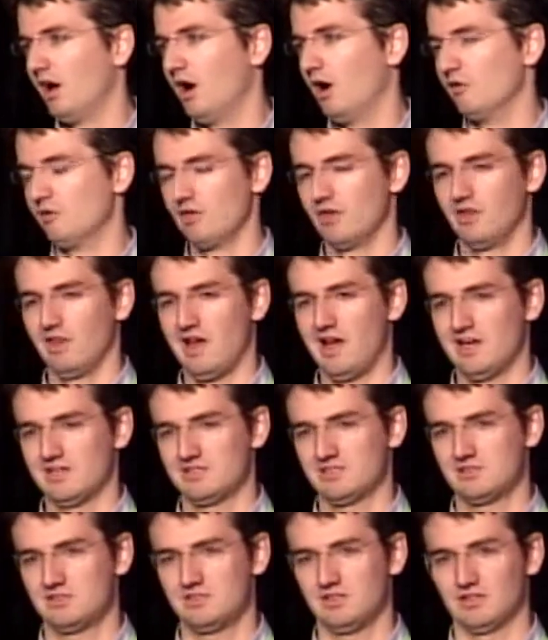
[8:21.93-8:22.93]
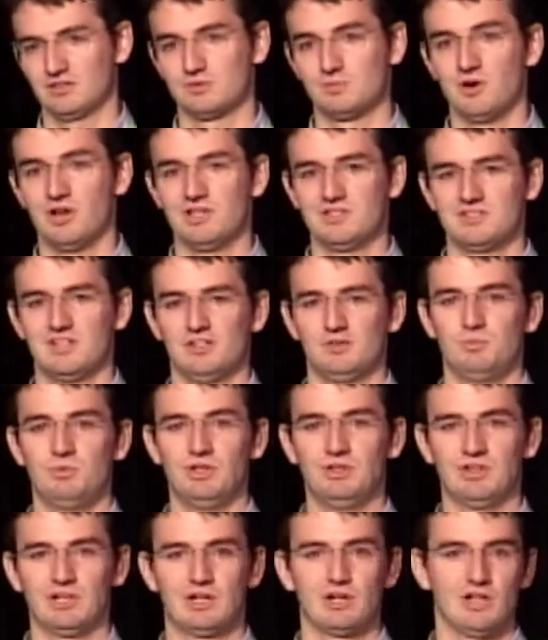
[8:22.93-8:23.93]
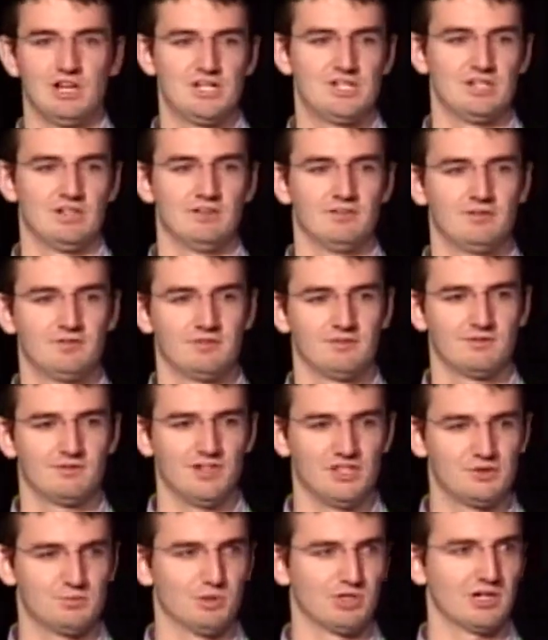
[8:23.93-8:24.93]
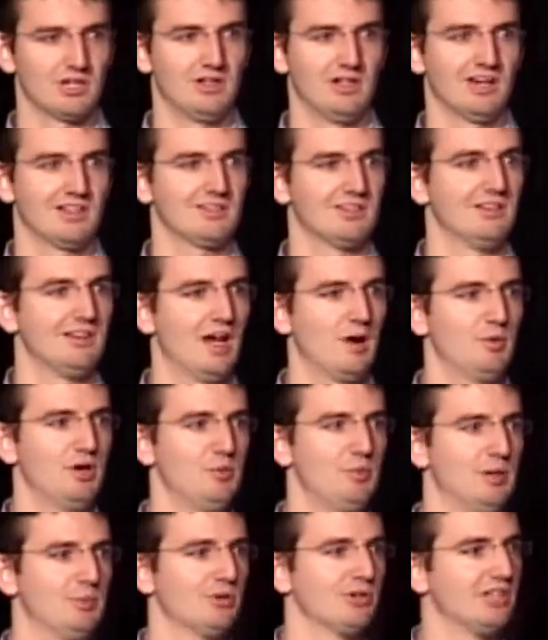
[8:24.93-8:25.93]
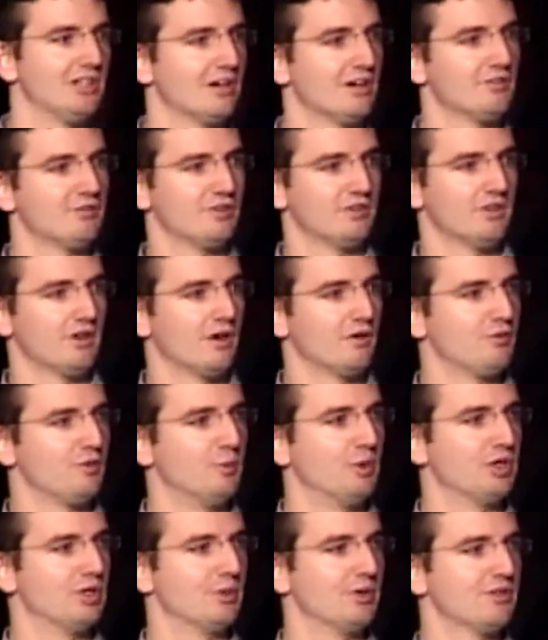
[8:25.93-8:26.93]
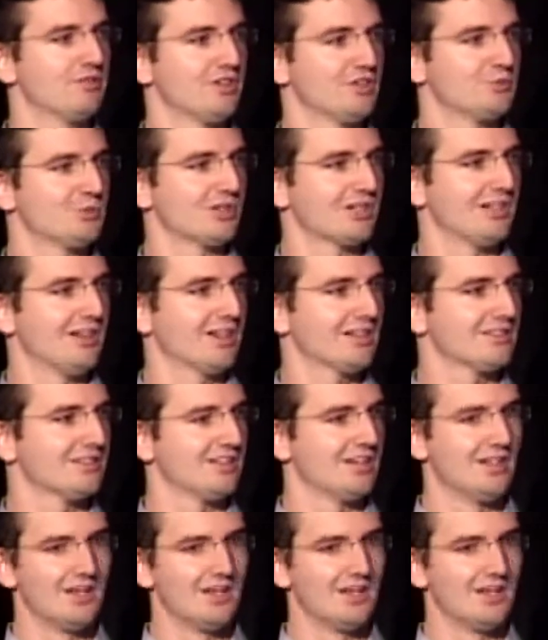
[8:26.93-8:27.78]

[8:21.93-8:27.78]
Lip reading: over the last 6 months has been the creation of Facebook Connect. And how many people here are familiar with Facebook Connect?